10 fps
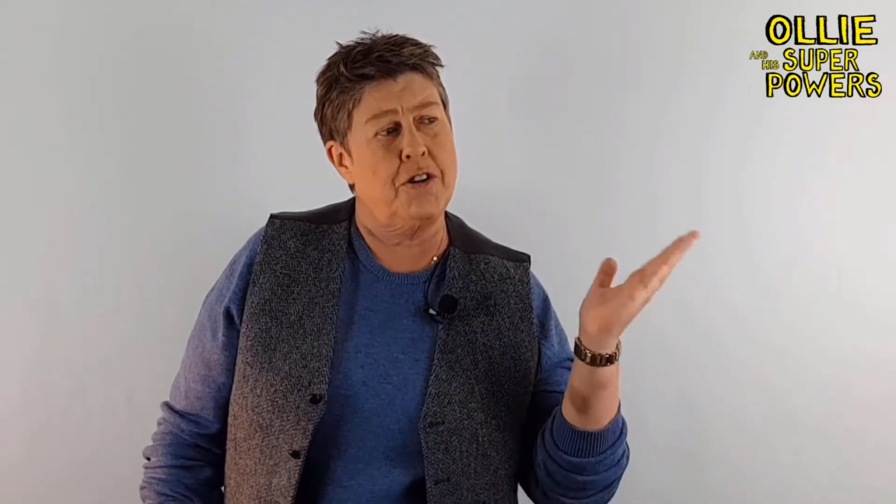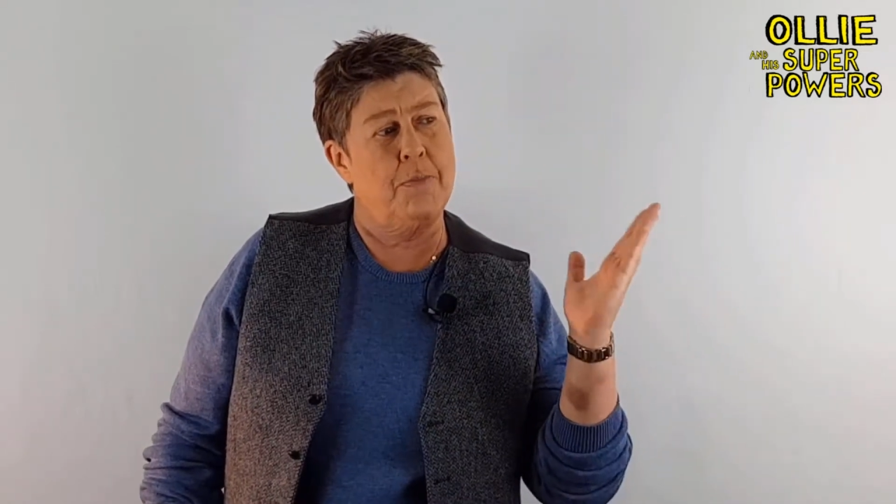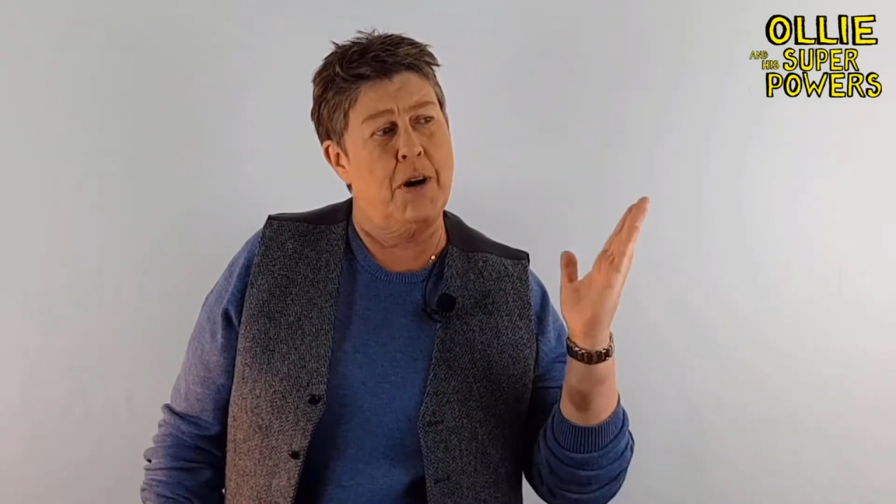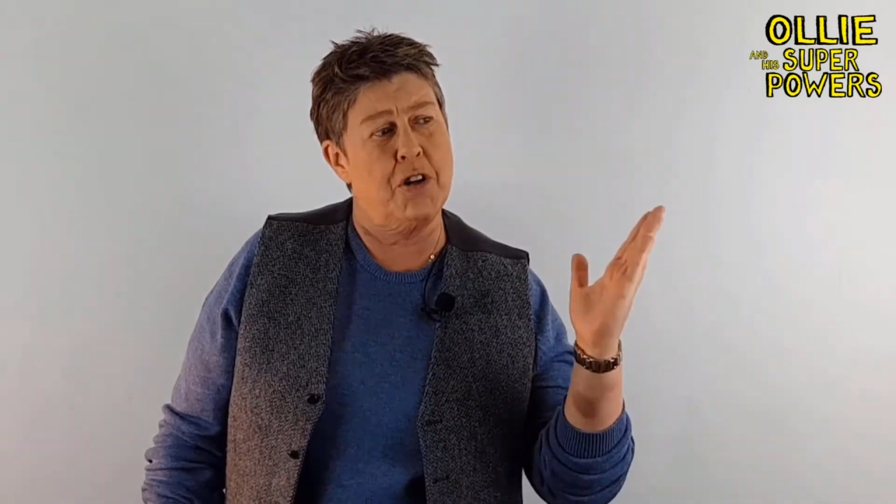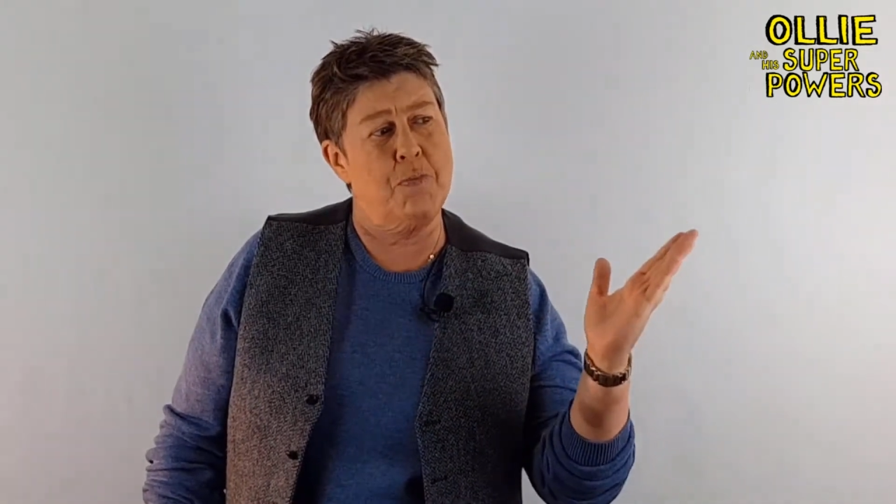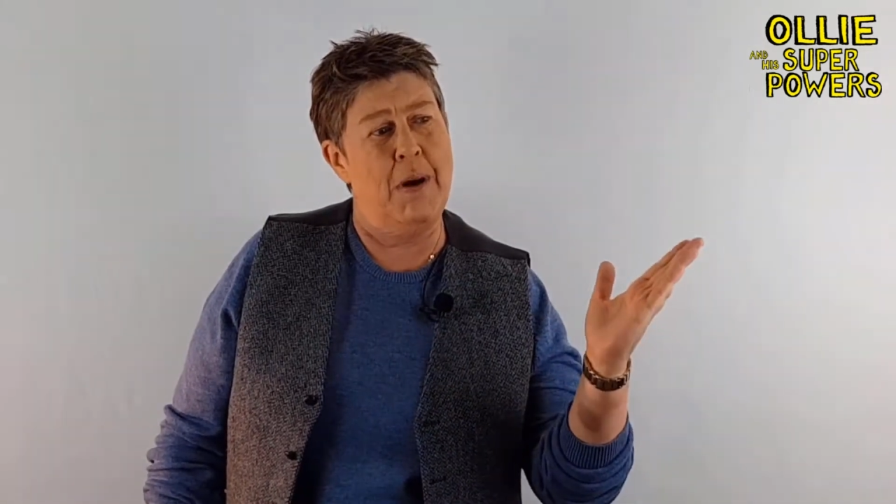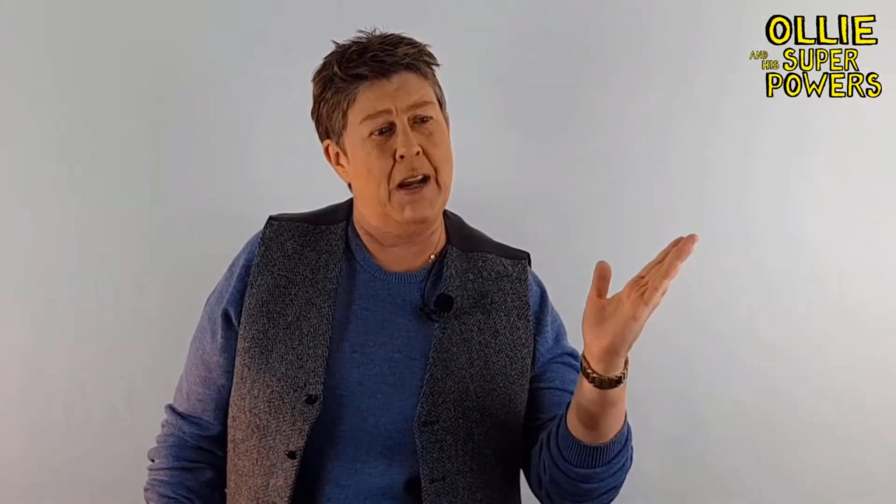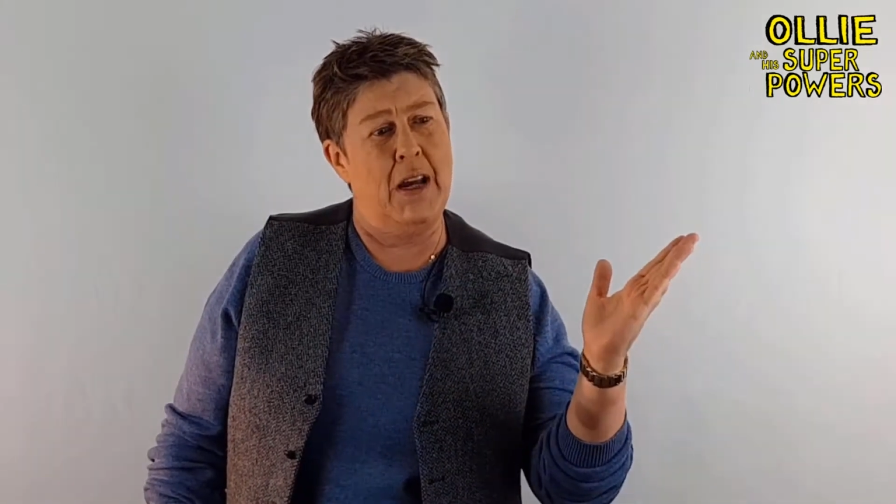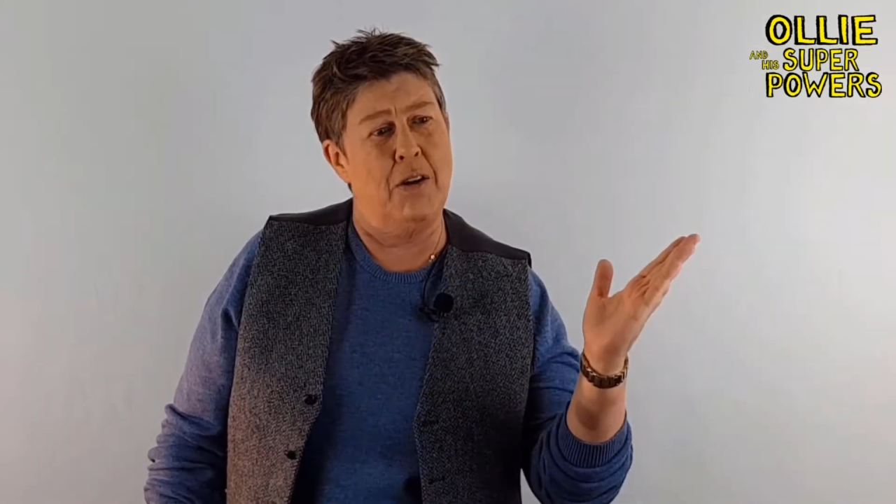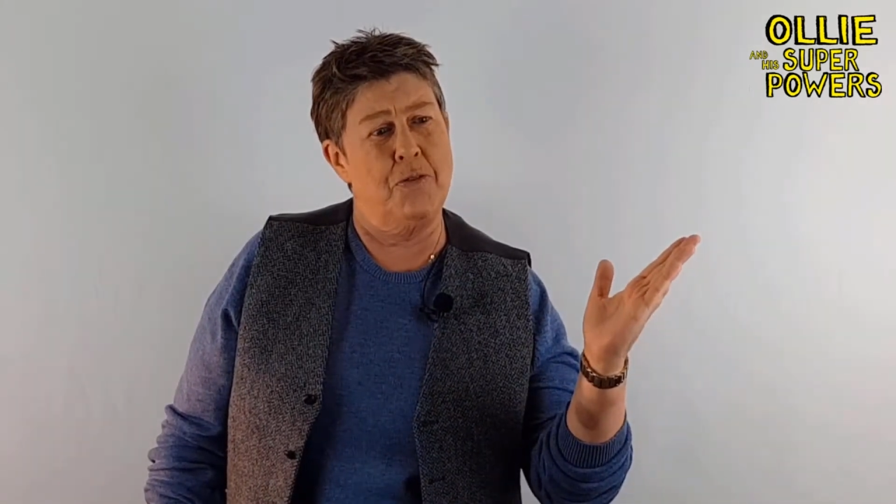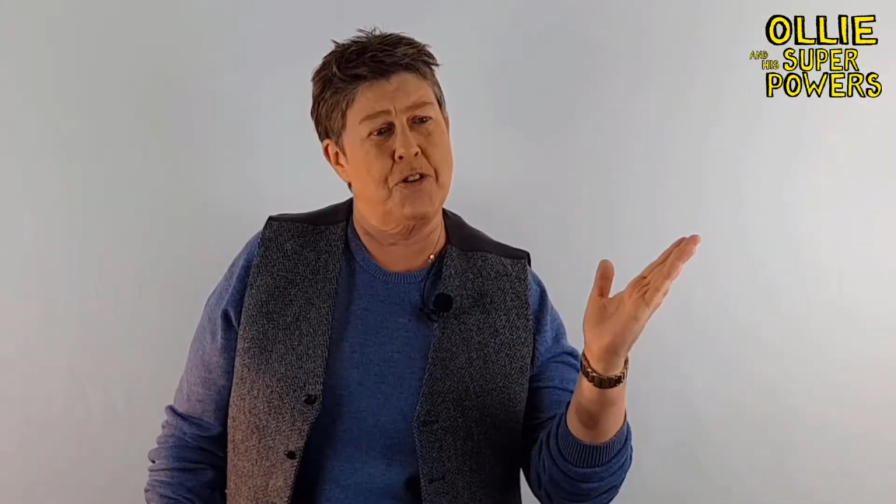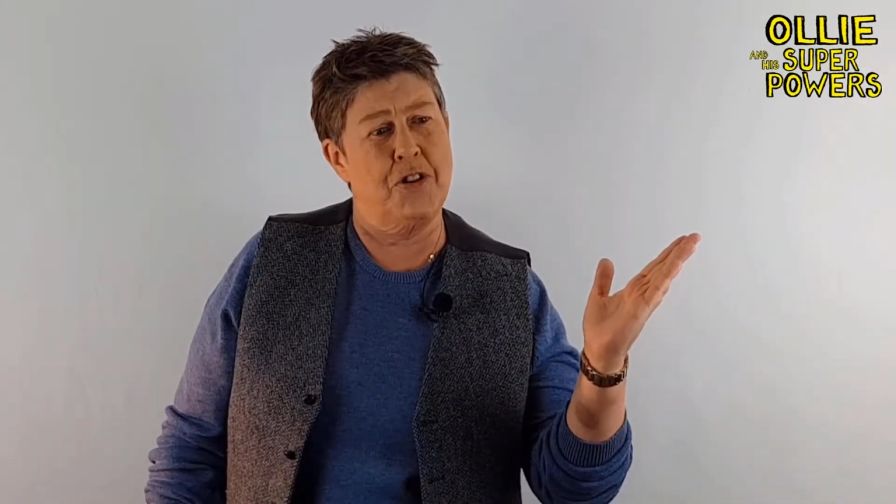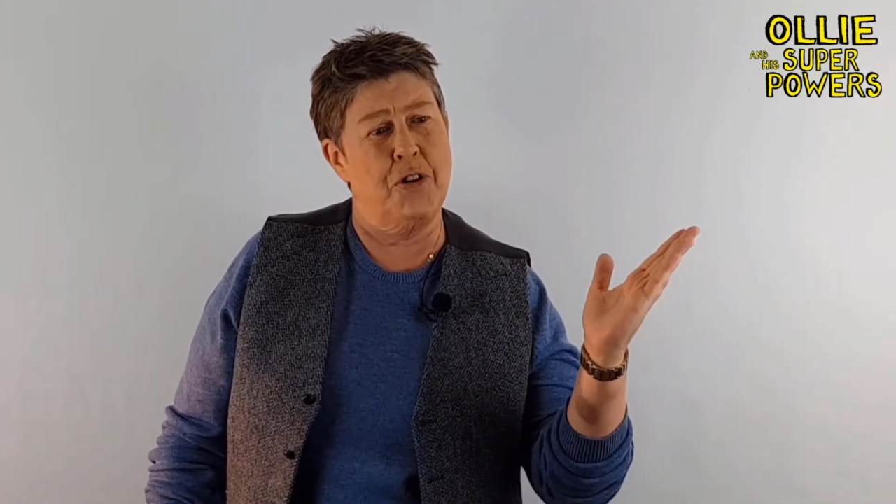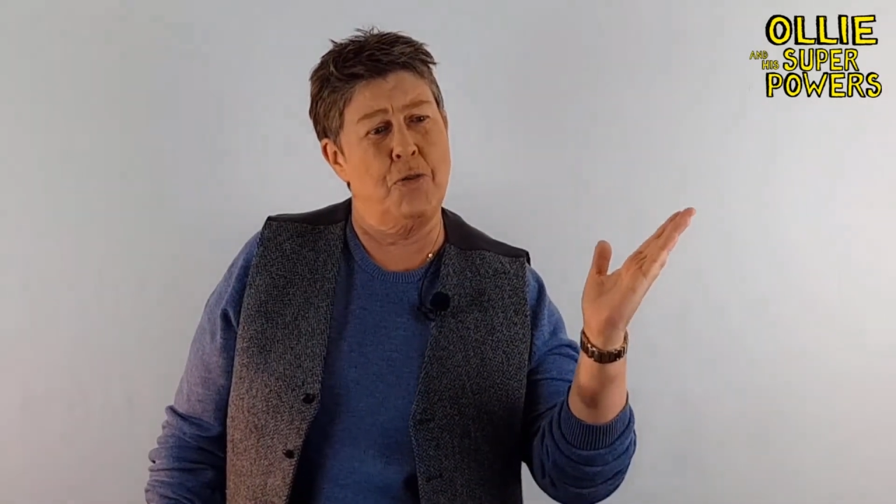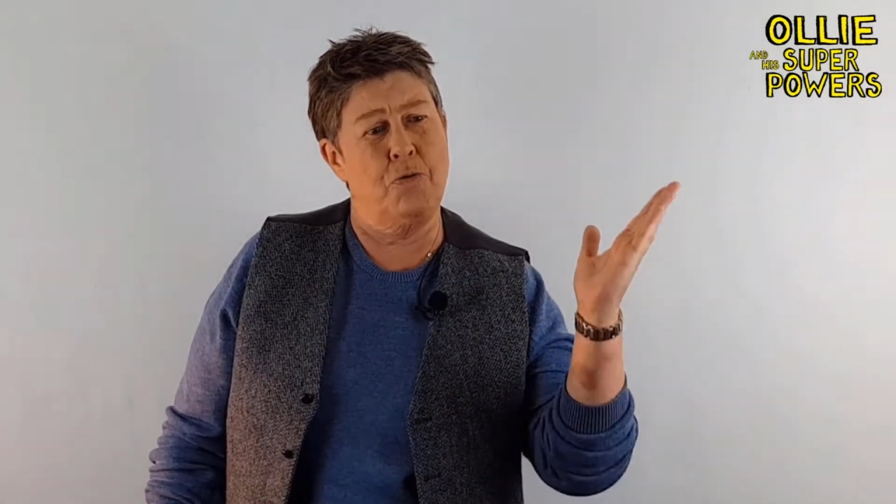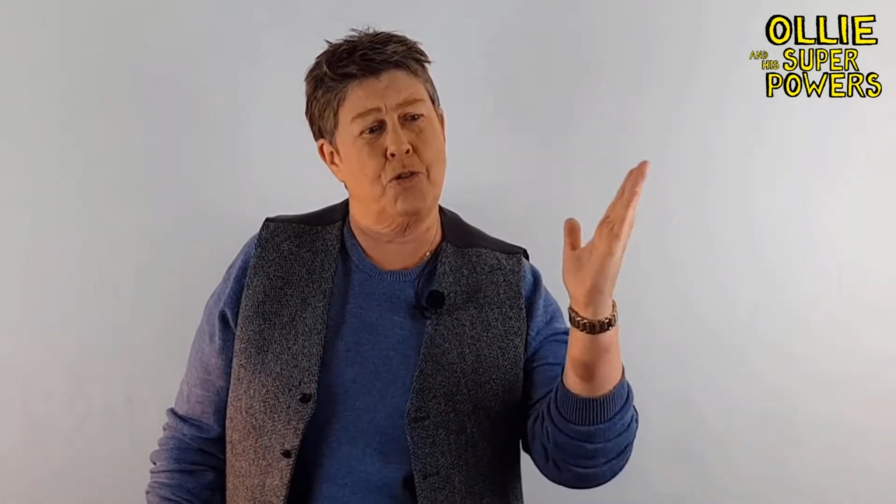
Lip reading: to marshmallows to...